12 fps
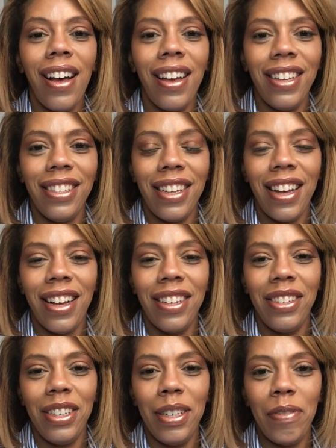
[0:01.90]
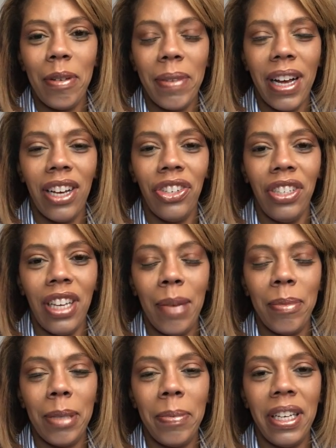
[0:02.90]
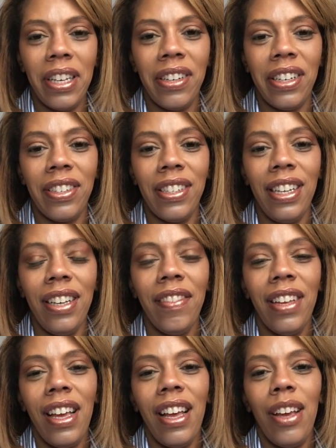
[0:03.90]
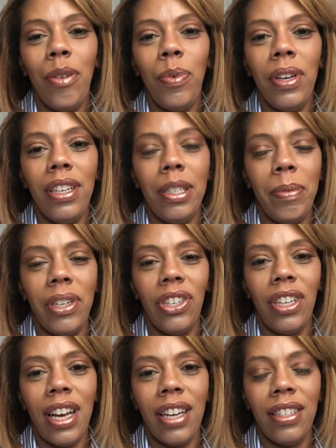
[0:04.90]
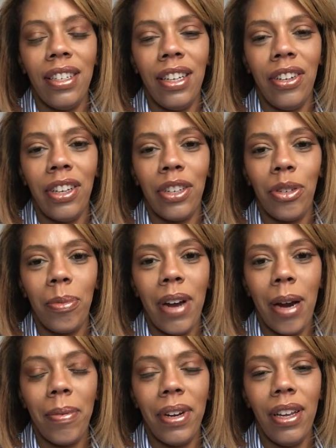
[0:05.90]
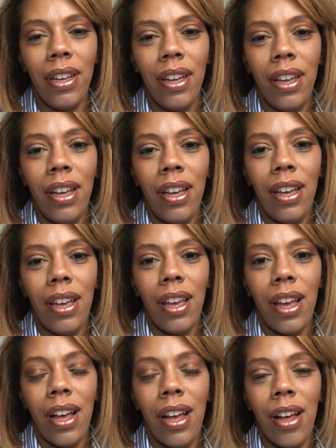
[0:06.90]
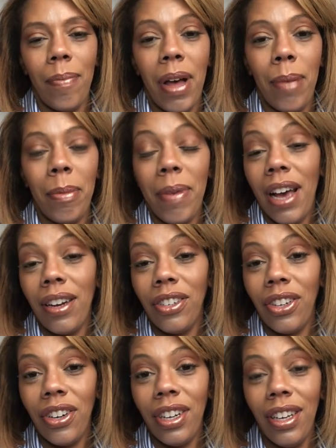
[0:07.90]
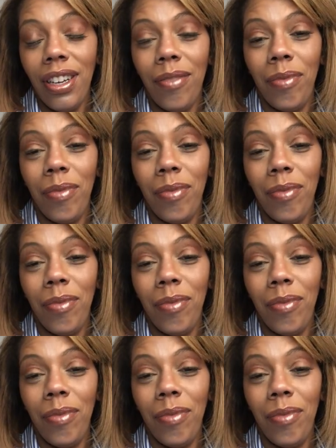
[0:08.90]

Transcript: Hi, it's Ahaji from Ahaji Amos PLLC. We specialize in intellectual property. I'm a patent attorney.